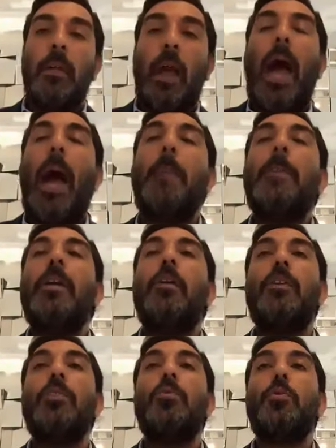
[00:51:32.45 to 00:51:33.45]
How many
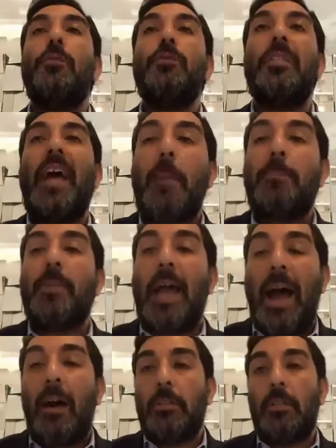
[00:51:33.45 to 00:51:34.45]
of us would have tapped
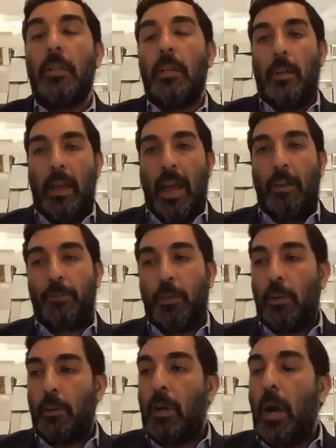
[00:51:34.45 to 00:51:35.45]
out
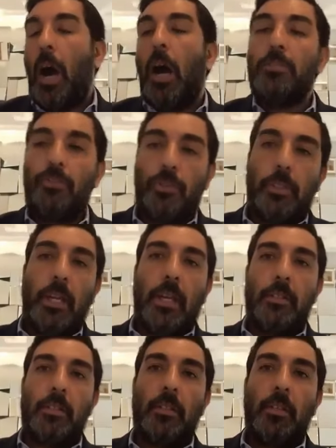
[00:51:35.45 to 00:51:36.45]
after 100
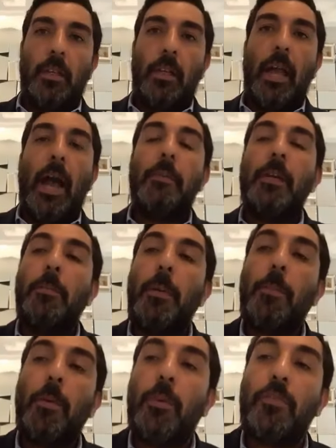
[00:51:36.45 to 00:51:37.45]
dates? How many
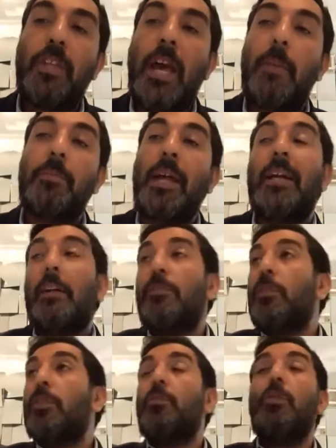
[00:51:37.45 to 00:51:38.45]
people would have tapped out
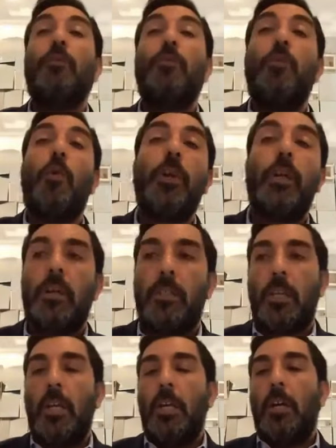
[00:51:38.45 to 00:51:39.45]
after three or four
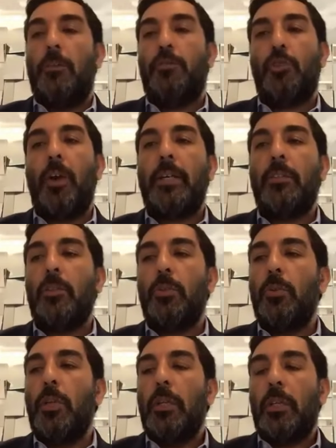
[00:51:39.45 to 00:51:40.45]
years of trying
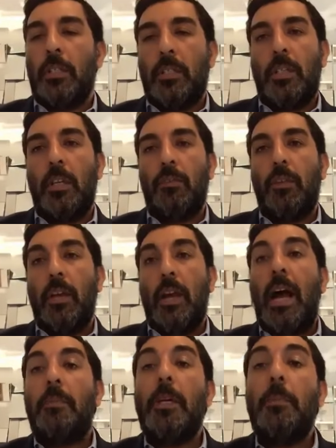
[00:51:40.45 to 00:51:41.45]
to conceive?
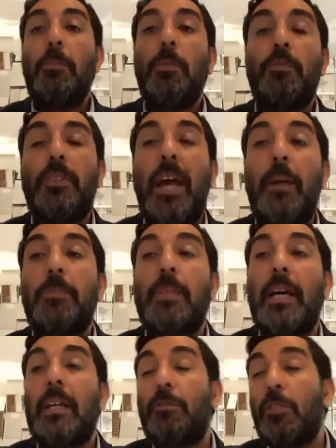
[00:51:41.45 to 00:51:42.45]
How many people have tapped
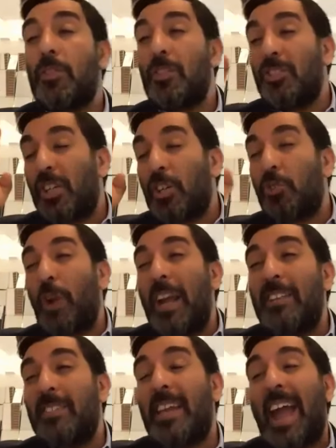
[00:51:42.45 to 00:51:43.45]
out after such a
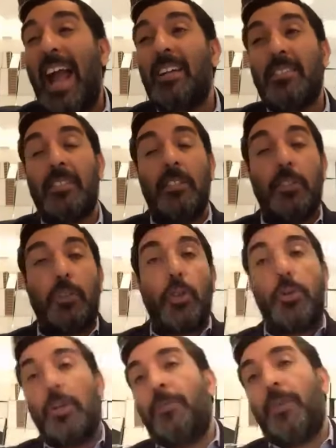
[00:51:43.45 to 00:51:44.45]
crazy accident,
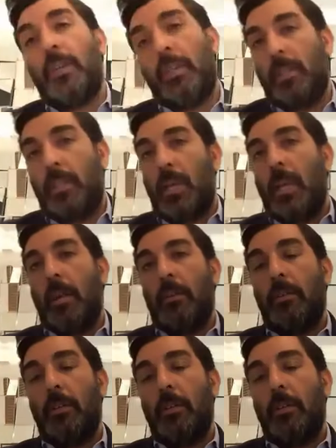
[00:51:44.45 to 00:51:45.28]
30 feet in the air?